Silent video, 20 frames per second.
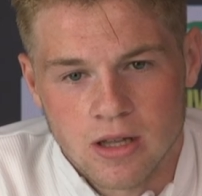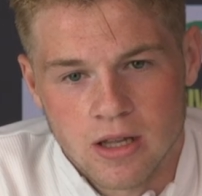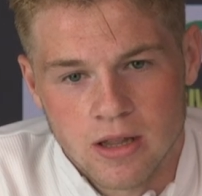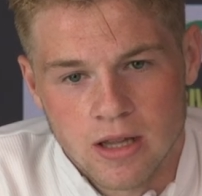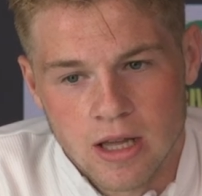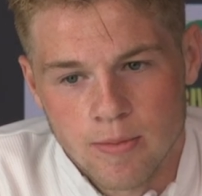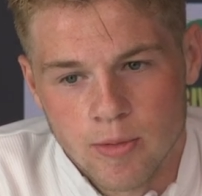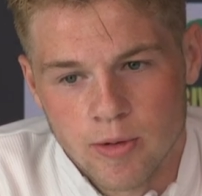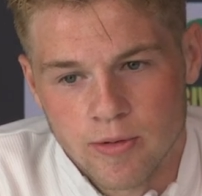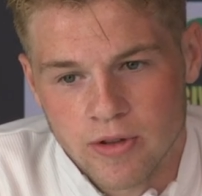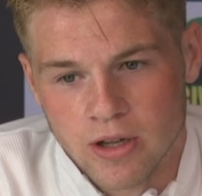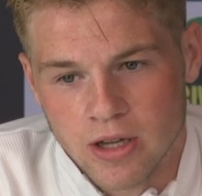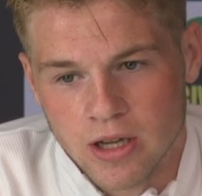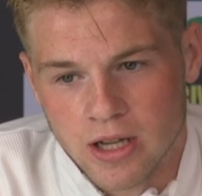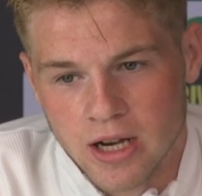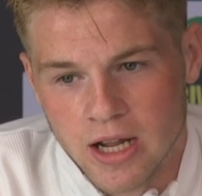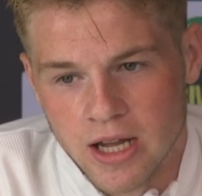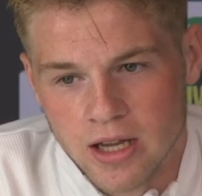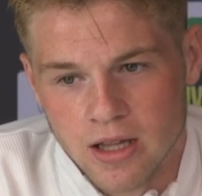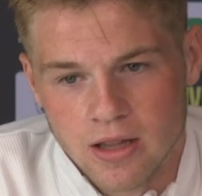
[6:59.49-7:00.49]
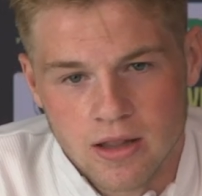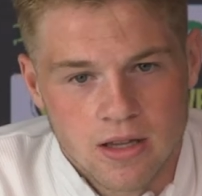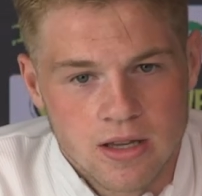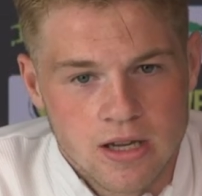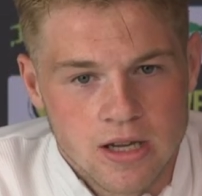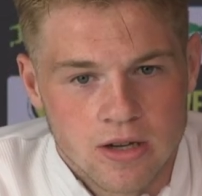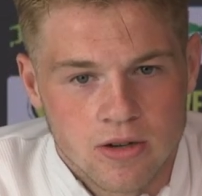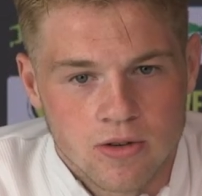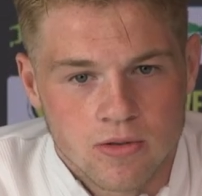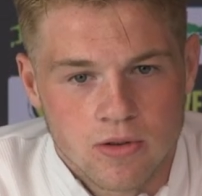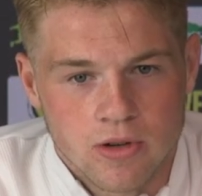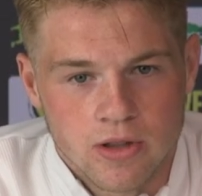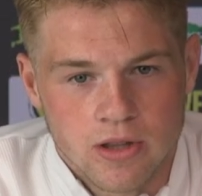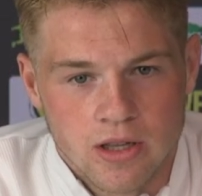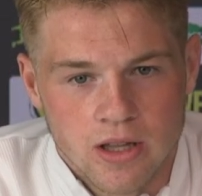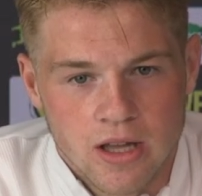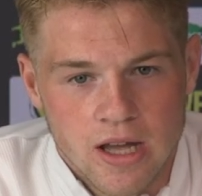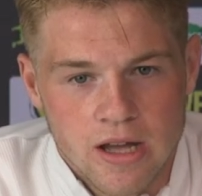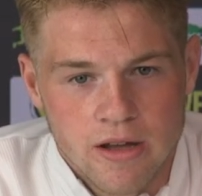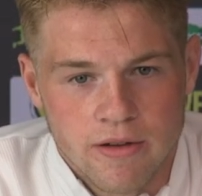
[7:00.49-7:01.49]
And then we've got Greg and Diego on
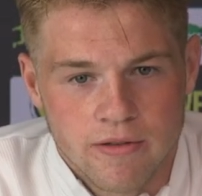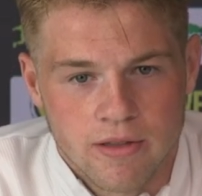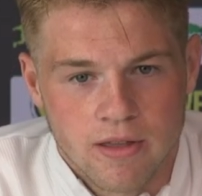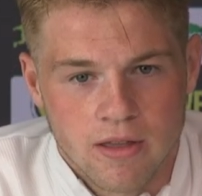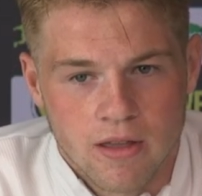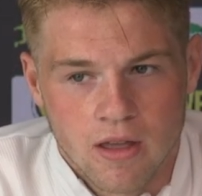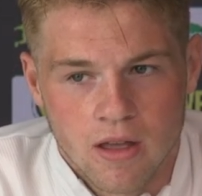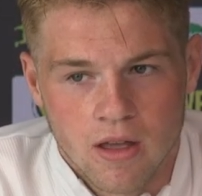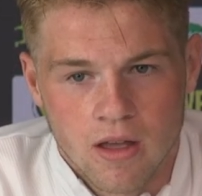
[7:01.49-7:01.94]
the left.